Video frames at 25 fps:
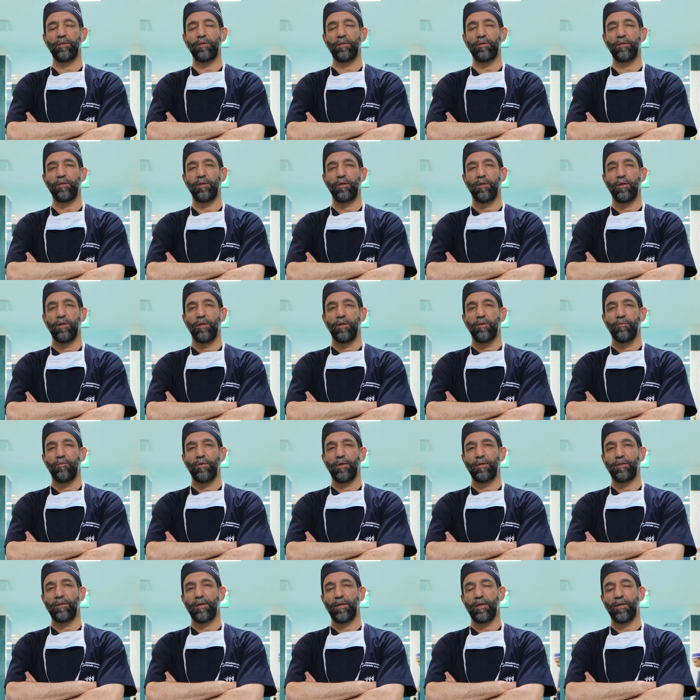The
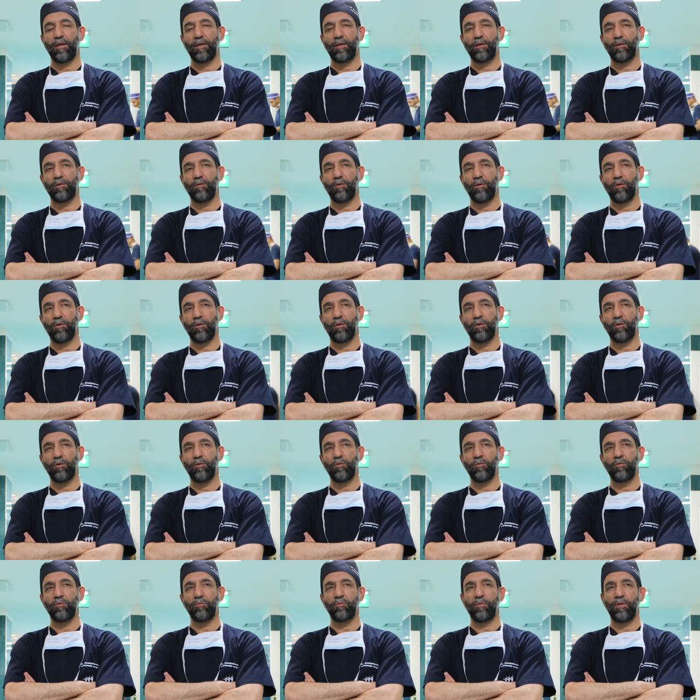important point is that
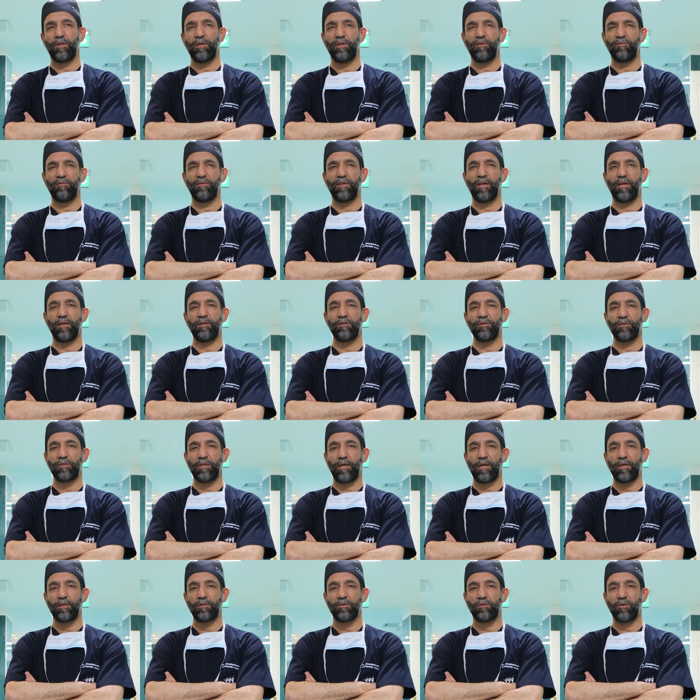after the closure of
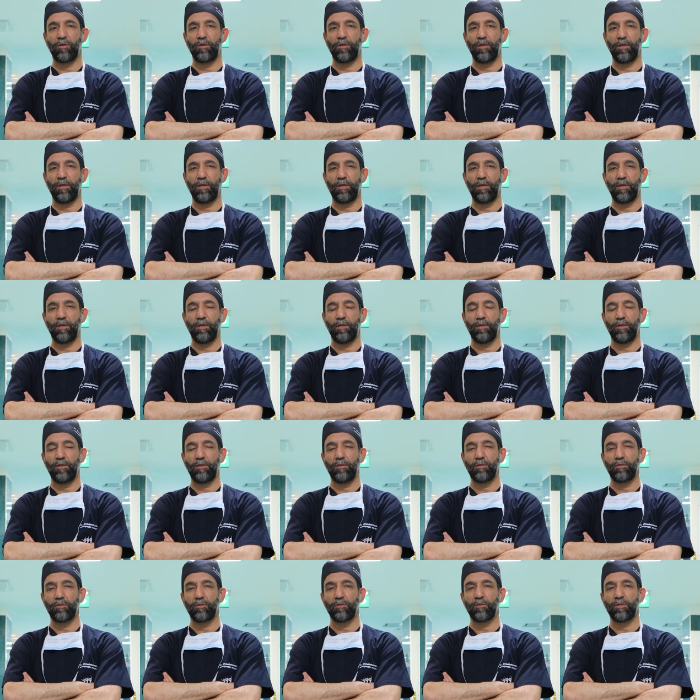the growth plate,
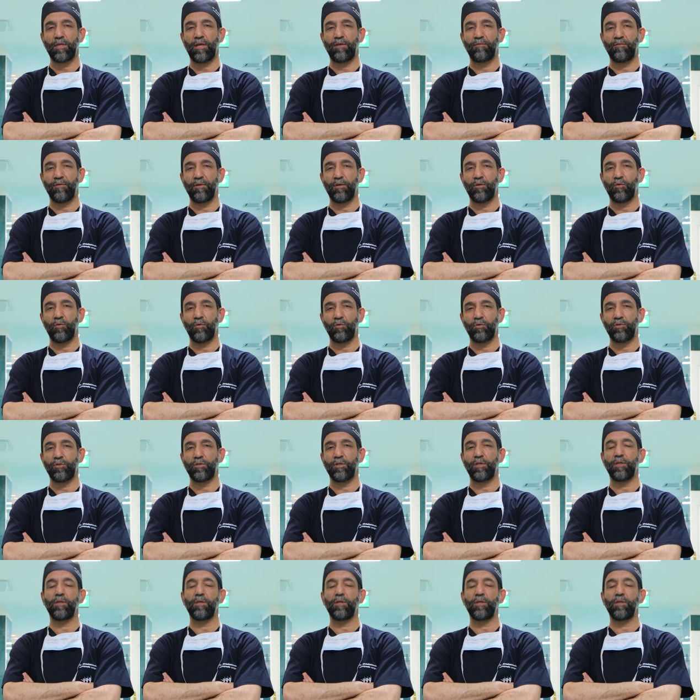it is impossible to